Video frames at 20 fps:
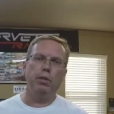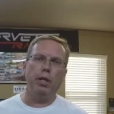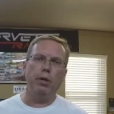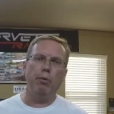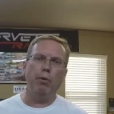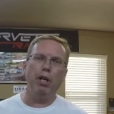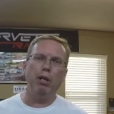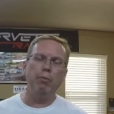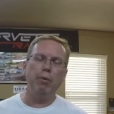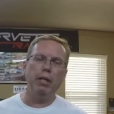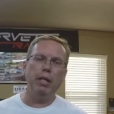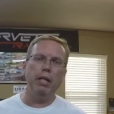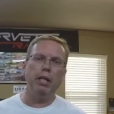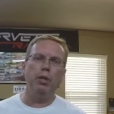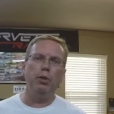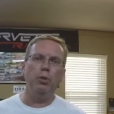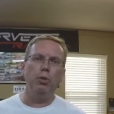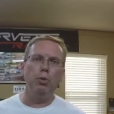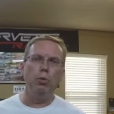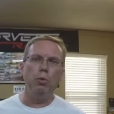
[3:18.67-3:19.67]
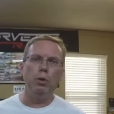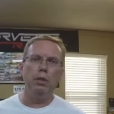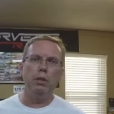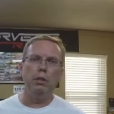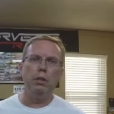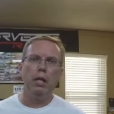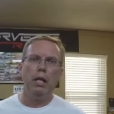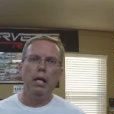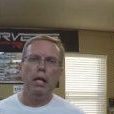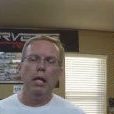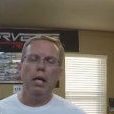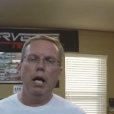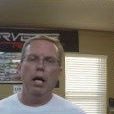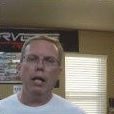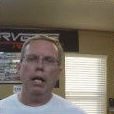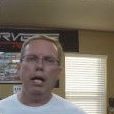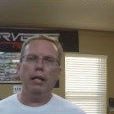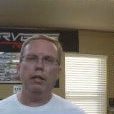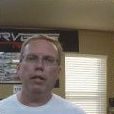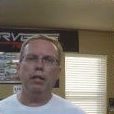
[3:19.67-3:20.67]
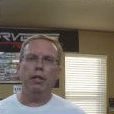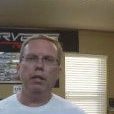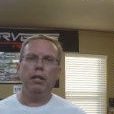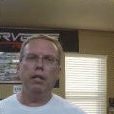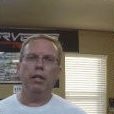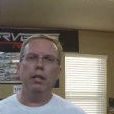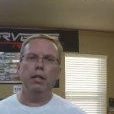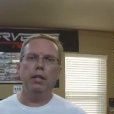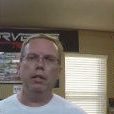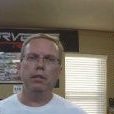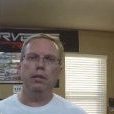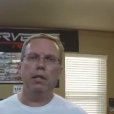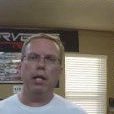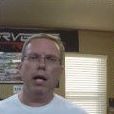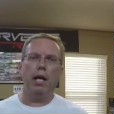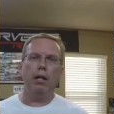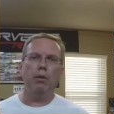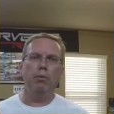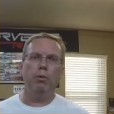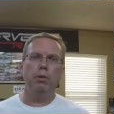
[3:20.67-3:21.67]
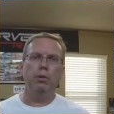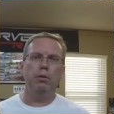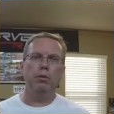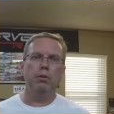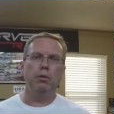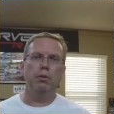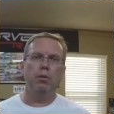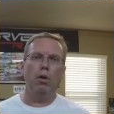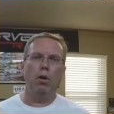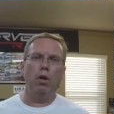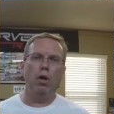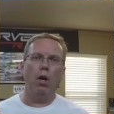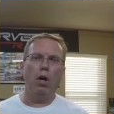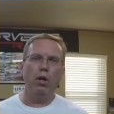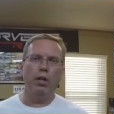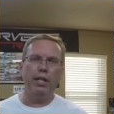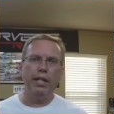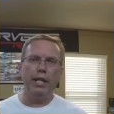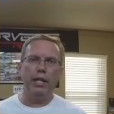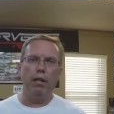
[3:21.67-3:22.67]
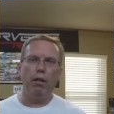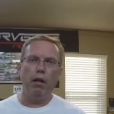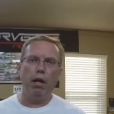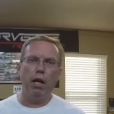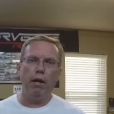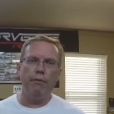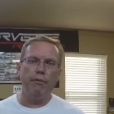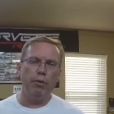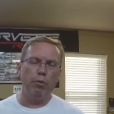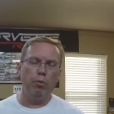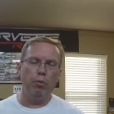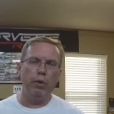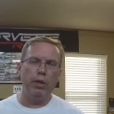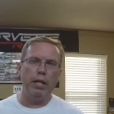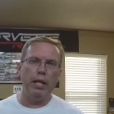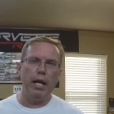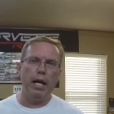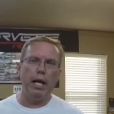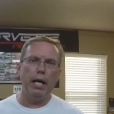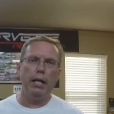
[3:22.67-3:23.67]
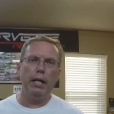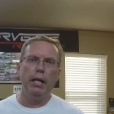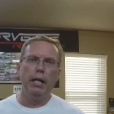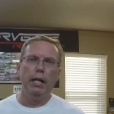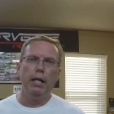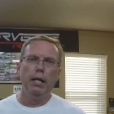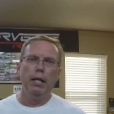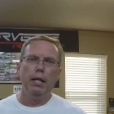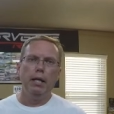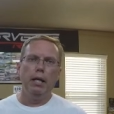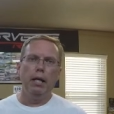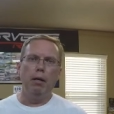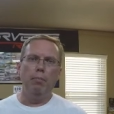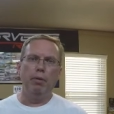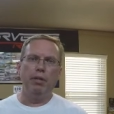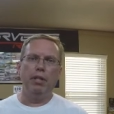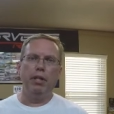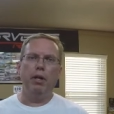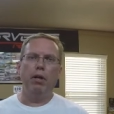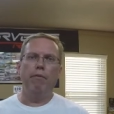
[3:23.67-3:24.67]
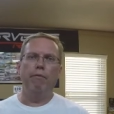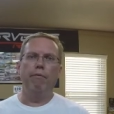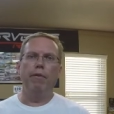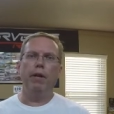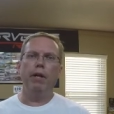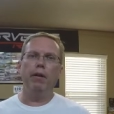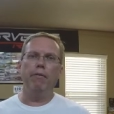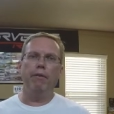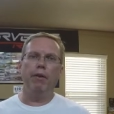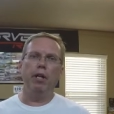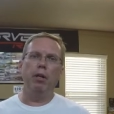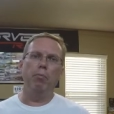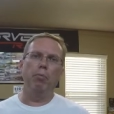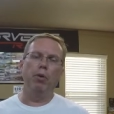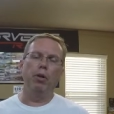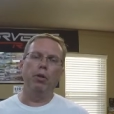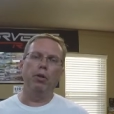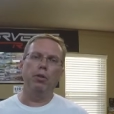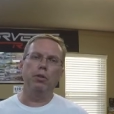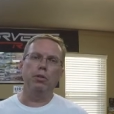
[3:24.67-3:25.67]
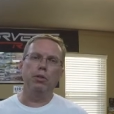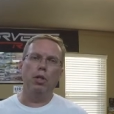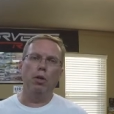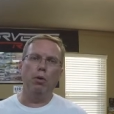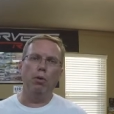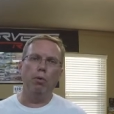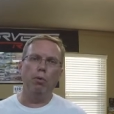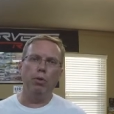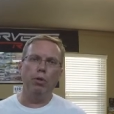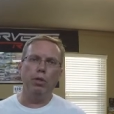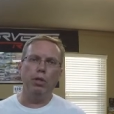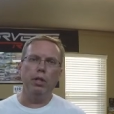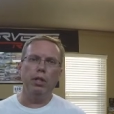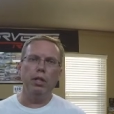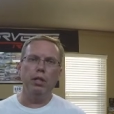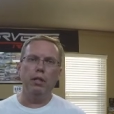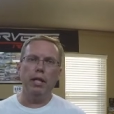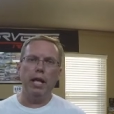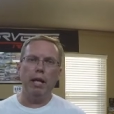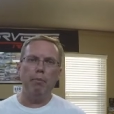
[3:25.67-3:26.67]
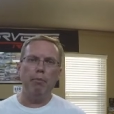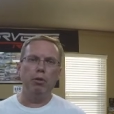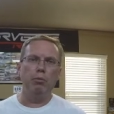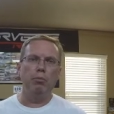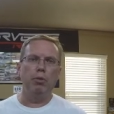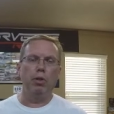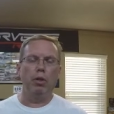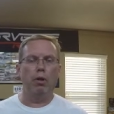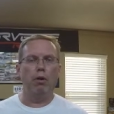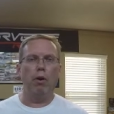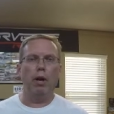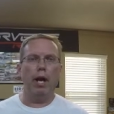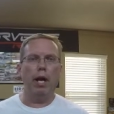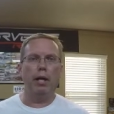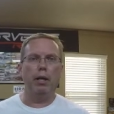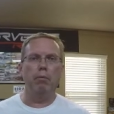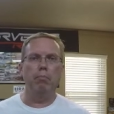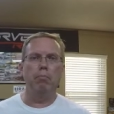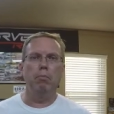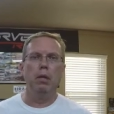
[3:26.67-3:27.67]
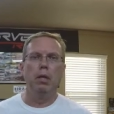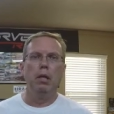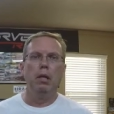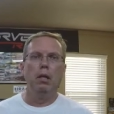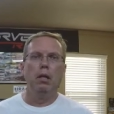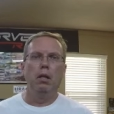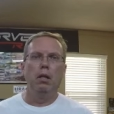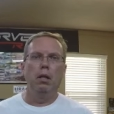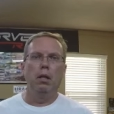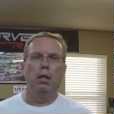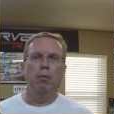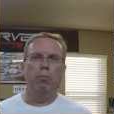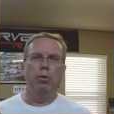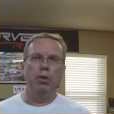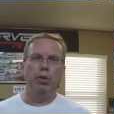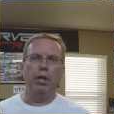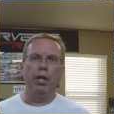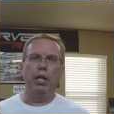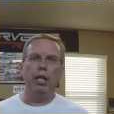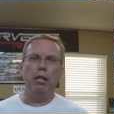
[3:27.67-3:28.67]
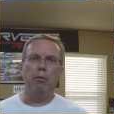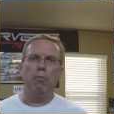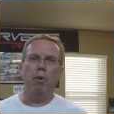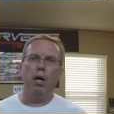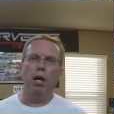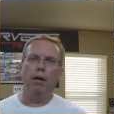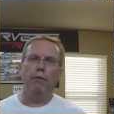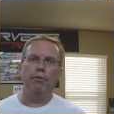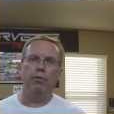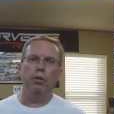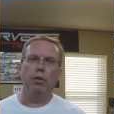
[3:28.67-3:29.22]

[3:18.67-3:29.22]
I'd recommend getting new ones. Not that the stock ones are hard to get off, they're really not, but they are very, very brittle. So you're going to damage them, you're going to crack them when you're getting them off.